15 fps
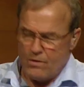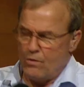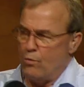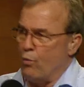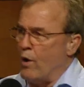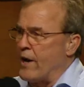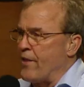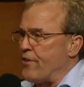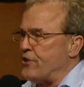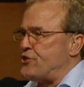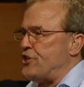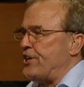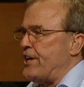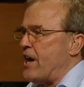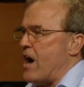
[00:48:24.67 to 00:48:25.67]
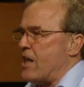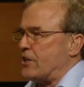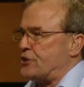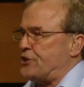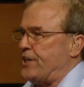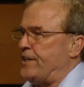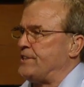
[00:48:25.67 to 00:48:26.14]
One of the
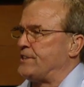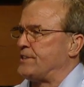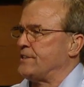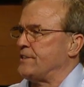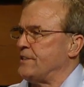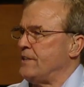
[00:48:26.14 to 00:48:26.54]
genealogies